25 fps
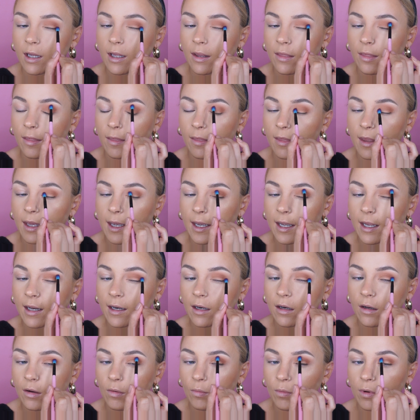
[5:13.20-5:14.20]
And
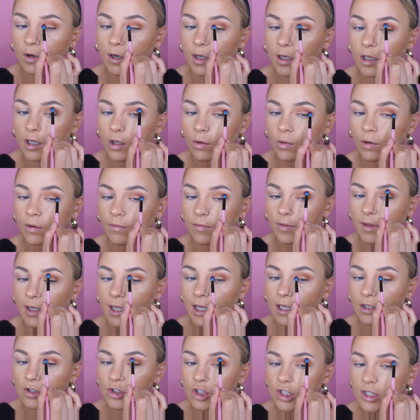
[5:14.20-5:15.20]
then when I go over the
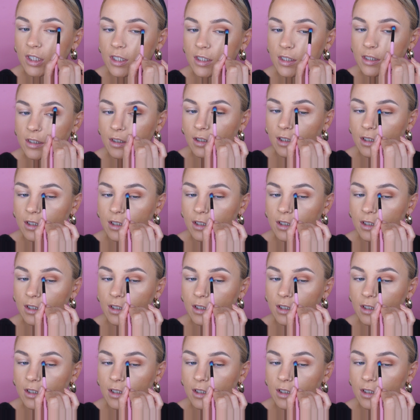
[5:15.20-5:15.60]
edges,